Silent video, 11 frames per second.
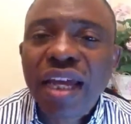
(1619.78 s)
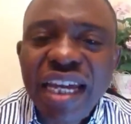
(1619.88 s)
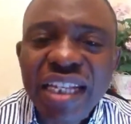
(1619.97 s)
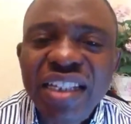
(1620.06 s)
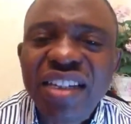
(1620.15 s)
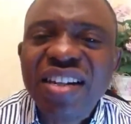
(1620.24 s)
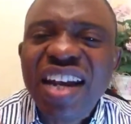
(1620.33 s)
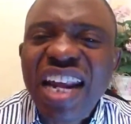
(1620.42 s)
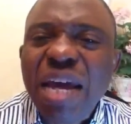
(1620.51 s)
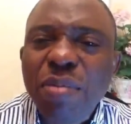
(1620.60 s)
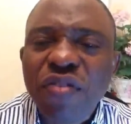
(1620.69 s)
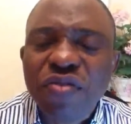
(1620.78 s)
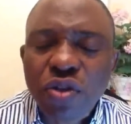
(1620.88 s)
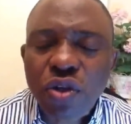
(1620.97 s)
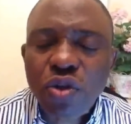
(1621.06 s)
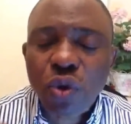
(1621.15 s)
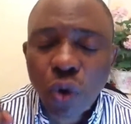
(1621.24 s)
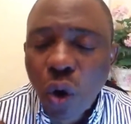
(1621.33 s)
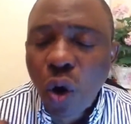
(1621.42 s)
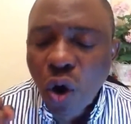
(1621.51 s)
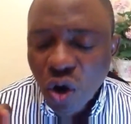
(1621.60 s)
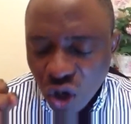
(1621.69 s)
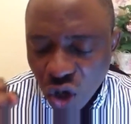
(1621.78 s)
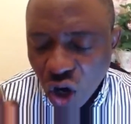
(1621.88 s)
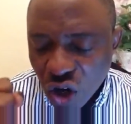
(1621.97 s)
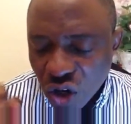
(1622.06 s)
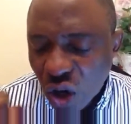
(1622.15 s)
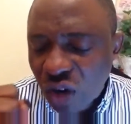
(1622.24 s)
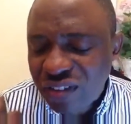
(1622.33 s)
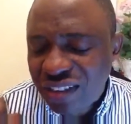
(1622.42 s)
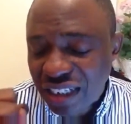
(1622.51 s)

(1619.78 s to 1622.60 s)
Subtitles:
In the name of Jesus, O God of